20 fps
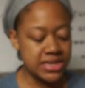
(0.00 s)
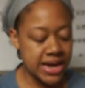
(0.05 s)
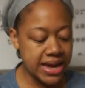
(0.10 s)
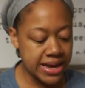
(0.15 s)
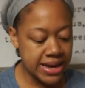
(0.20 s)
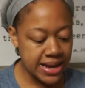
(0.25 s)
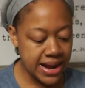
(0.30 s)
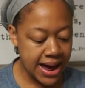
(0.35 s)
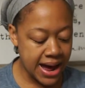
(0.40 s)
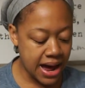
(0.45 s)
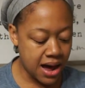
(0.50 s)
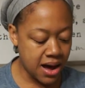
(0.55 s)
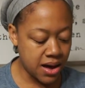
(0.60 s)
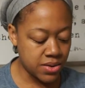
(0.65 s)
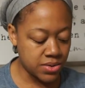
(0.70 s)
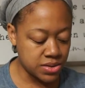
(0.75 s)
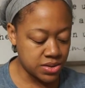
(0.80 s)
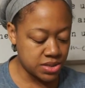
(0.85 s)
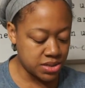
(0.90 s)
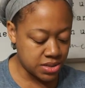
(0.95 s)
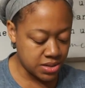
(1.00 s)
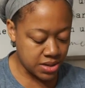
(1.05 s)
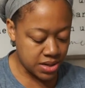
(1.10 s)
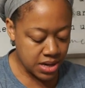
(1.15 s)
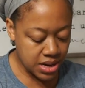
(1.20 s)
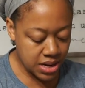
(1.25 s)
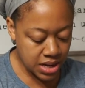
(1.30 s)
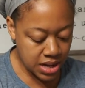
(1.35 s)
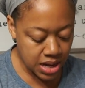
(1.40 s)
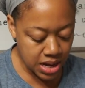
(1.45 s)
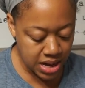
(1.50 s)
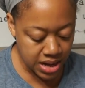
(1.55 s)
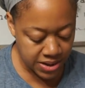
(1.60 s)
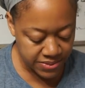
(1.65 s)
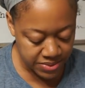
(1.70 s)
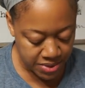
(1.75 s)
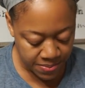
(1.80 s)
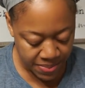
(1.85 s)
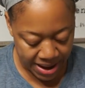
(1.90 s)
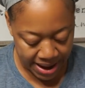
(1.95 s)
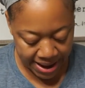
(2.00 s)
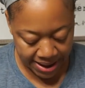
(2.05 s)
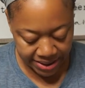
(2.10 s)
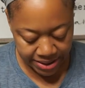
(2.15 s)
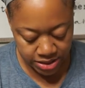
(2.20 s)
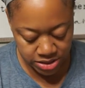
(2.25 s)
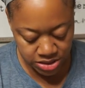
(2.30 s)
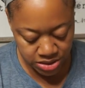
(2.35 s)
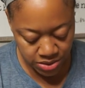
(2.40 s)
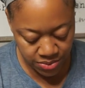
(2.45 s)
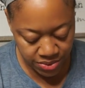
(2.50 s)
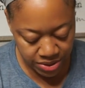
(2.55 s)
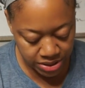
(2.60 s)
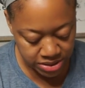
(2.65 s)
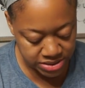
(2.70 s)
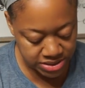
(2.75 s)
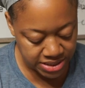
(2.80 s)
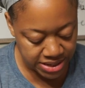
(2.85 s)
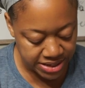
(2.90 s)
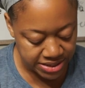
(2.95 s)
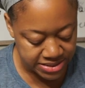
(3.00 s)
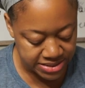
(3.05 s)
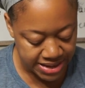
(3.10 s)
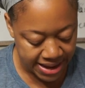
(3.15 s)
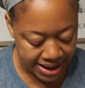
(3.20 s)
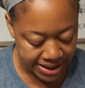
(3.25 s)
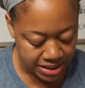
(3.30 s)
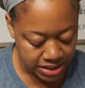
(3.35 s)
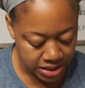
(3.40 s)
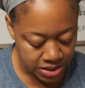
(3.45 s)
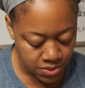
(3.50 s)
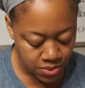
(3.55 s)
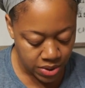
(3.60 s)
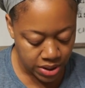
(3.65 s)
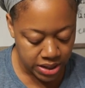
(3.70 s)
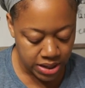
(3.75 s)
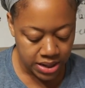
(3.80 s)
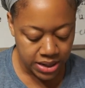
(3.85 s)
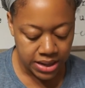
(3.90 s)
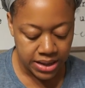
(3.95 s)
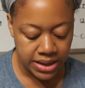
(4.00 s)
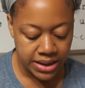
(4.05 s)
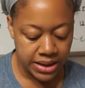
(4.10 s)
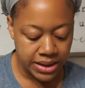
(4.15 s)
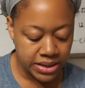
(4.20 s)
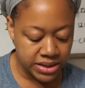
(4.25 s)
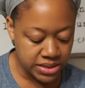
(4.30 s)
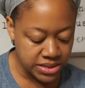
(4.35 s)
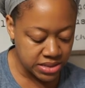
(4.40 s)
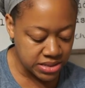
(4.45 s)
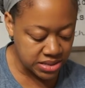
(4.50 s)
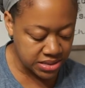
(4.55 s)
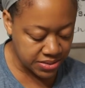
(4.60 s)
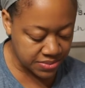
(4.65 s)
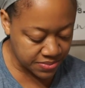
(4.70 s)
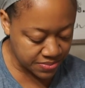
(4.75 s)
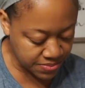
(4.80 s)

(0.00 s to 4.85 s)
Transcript: take it out of the packet so we can see exactly what it is.